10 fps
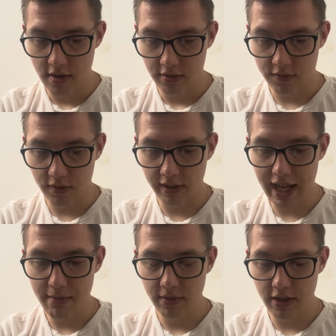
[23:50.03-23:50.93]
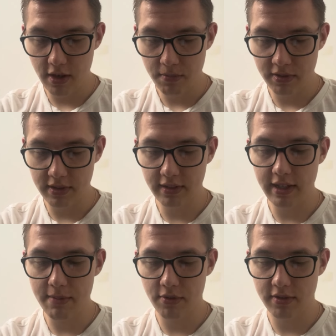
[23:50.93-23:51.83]
So for GameCube,
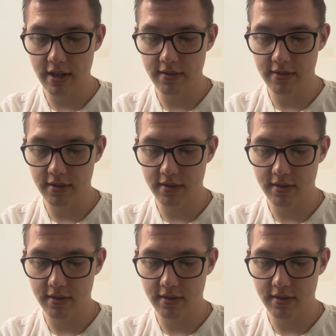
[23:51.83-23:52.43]
68%.